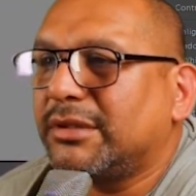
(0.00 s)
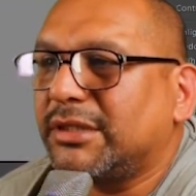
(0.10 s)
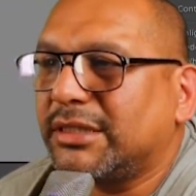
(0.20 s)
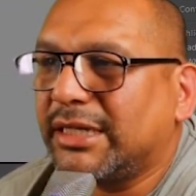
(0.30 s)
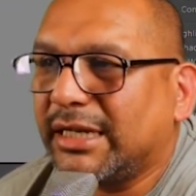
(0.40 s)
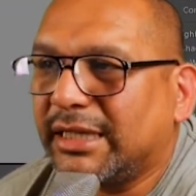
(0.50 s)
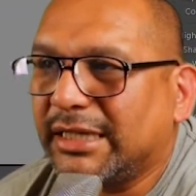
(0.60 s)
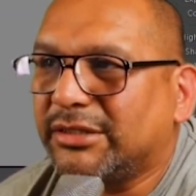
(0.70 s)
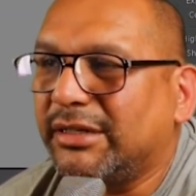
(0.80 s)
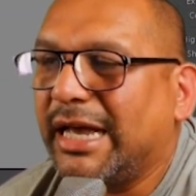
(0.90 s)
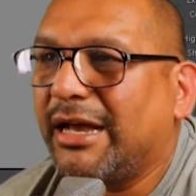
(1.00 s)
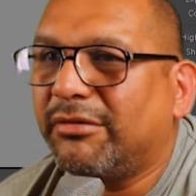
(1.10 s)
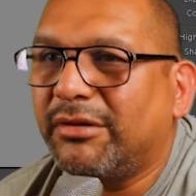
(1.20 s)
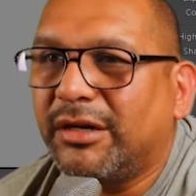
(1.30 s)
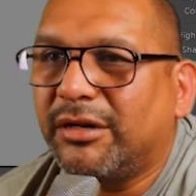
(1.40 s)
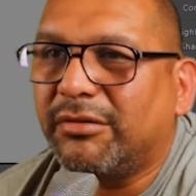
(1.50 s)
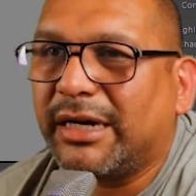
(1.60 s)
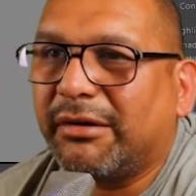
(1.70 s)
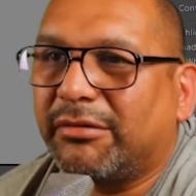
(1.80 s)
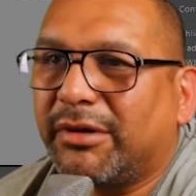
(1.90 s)
Just like that. So now what
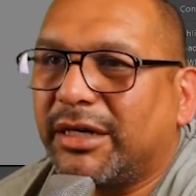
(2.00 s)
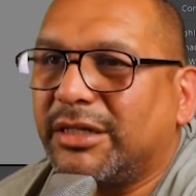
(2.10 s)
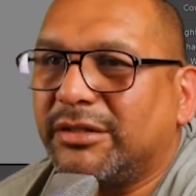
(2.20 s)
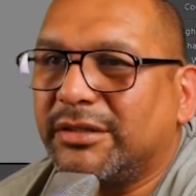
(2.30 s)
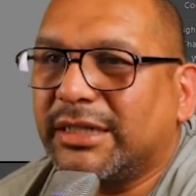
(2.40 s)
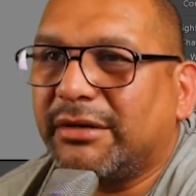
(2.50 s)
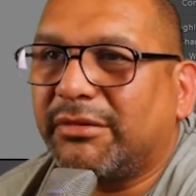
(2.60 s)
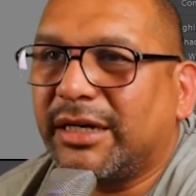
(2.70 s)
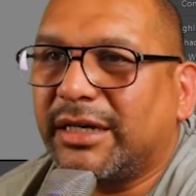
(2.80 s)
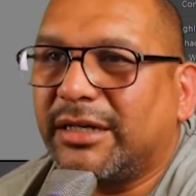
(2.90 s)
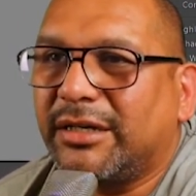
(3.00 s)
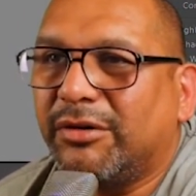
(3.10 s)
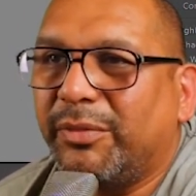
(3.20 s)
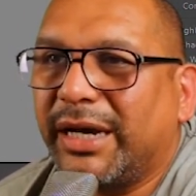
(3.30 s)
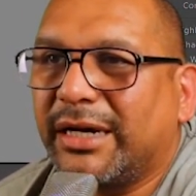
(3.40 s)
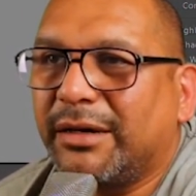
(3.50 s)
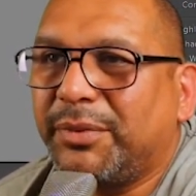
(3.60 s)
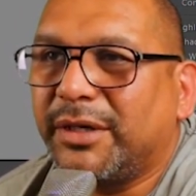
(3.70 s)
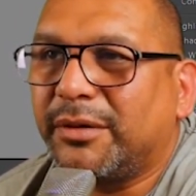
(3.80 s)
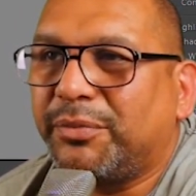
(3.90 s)
I would want to do is I want to go back
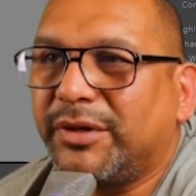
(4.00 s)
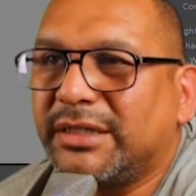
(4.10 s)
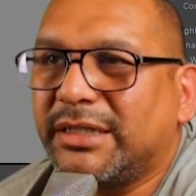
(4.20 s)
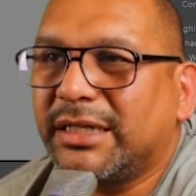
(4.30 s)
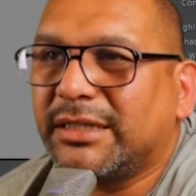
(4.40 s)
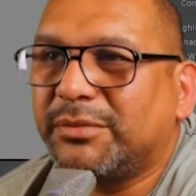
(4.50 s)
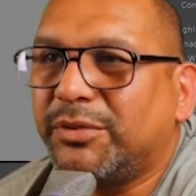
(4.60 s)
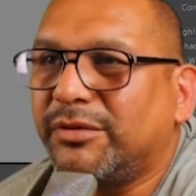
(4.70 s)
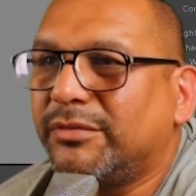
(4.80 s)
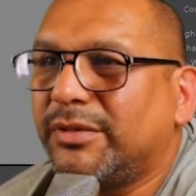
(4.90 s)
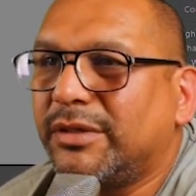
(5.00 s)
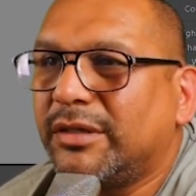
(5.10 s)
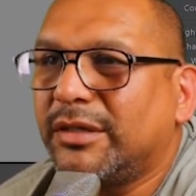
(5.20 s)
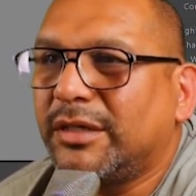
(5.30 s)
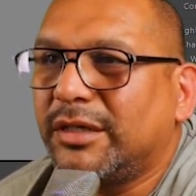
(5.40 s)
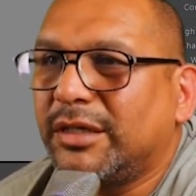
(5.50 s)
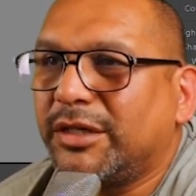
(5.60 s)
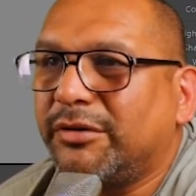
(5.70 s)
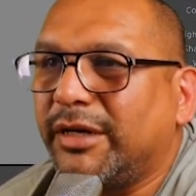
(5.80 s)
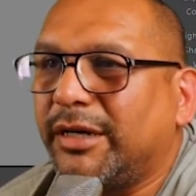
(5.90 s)
up here to presets. Boom.
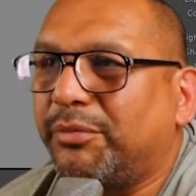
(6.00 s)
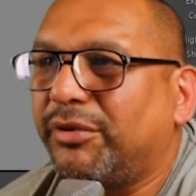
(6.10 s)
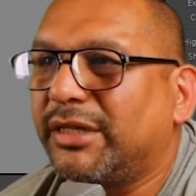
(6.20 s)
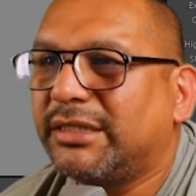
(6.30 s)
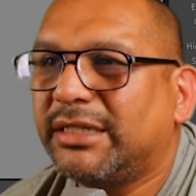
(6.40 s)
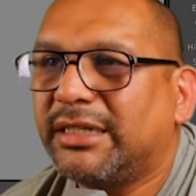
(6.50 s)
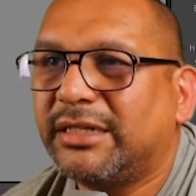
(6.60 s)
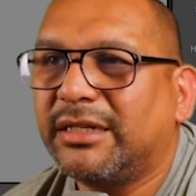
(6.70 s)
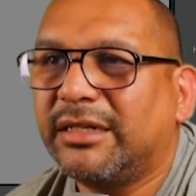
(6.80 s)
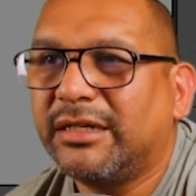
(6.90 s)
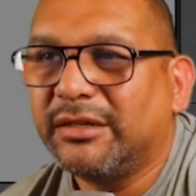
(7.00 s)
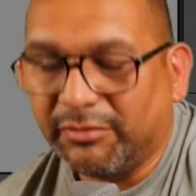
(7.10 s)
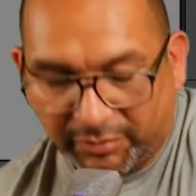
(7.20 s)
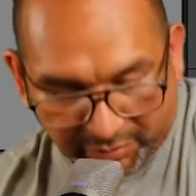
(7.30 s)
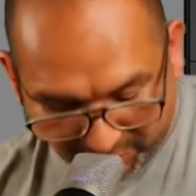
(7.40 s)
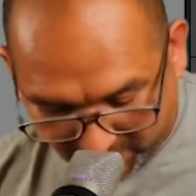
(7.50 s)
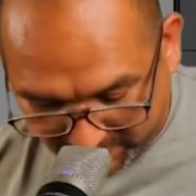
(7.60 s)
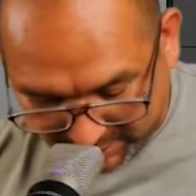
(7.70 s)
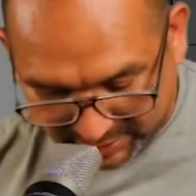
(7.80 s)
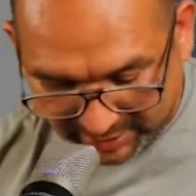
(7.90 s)
Create a preset. We will call
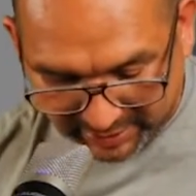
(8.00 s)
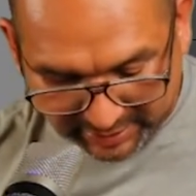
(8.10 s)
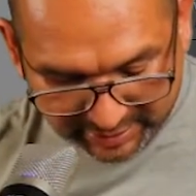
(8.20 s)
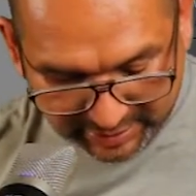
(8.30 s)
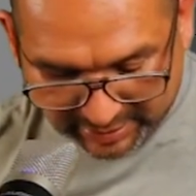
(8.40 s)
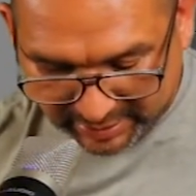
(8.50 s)
this Lindsay.